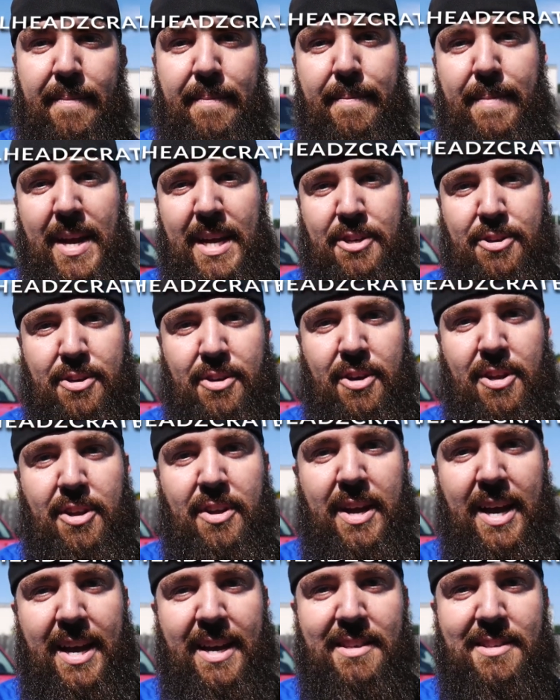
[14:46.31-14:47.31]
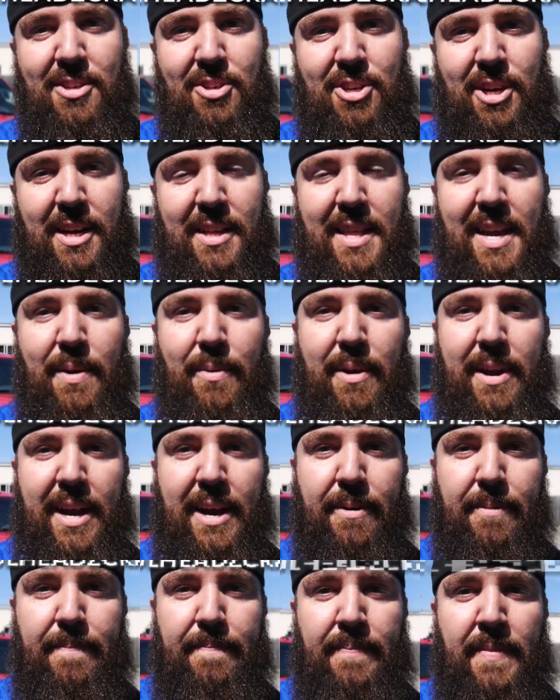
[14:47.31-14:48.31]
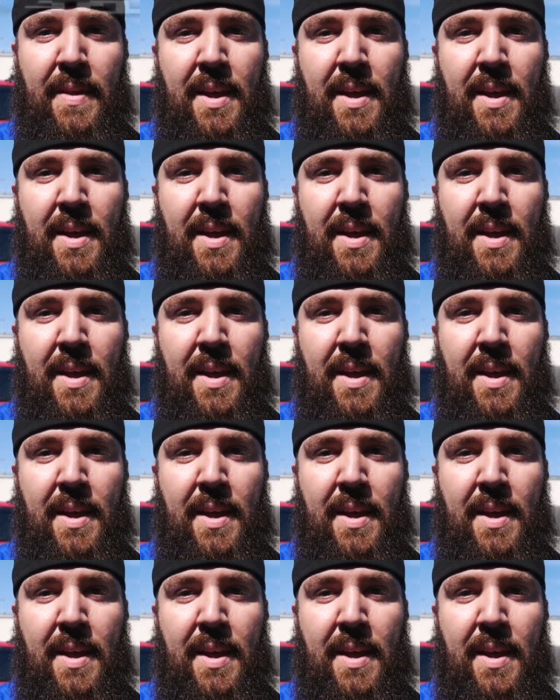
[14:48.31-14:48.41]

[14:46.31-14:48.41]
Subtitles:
Make sure you guys check that one out.